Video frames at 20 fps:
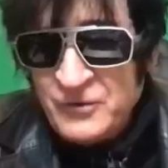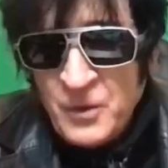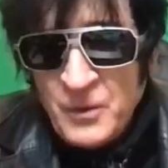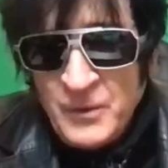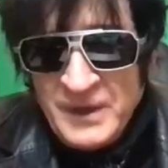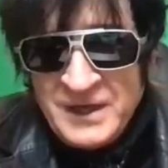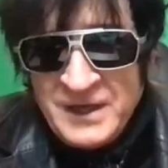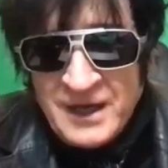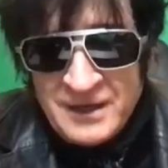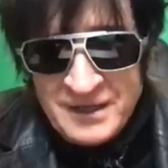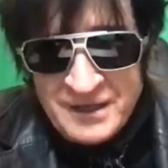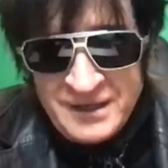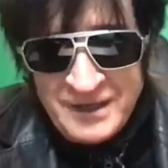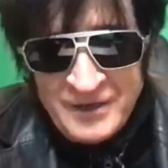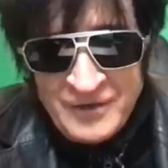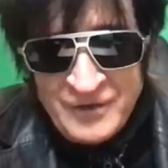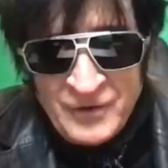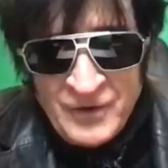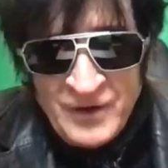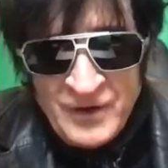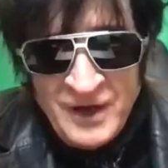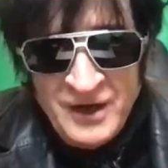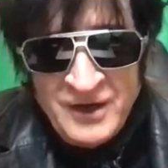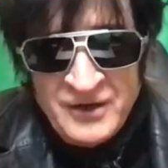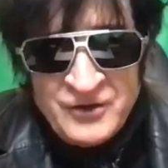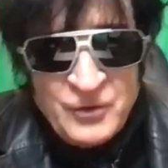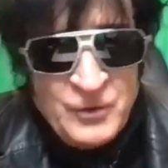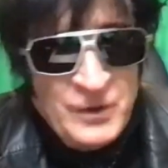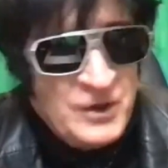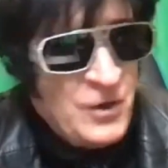when we got together
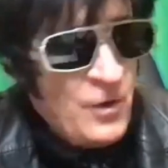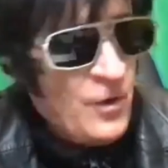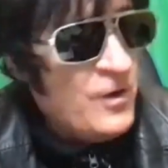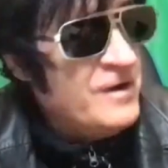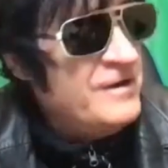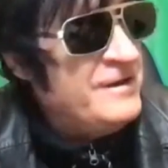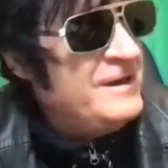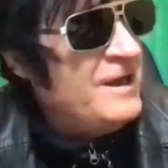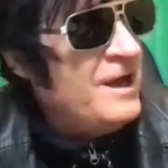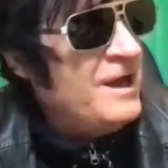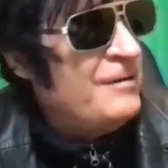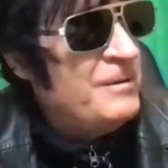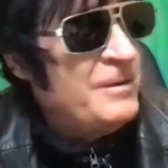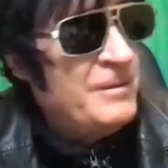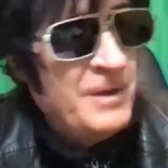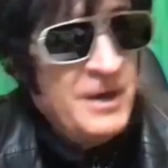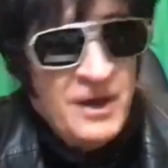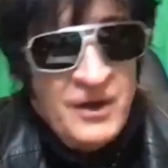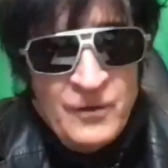to record the album,